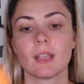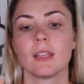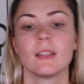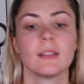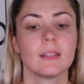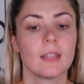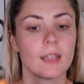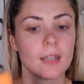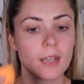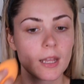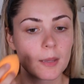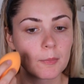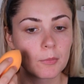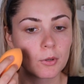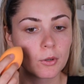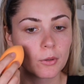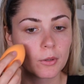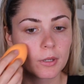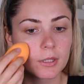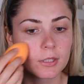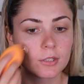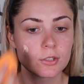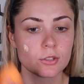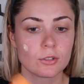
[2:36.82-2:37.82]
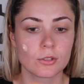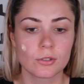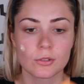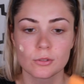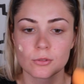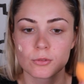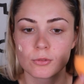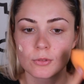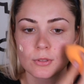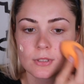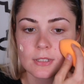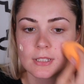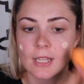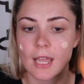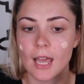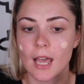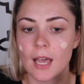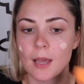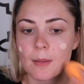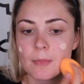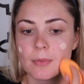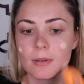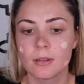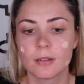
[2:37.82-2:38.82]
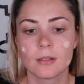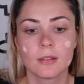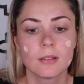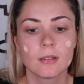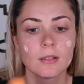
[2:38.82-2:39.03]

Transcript: And then I'm going to dab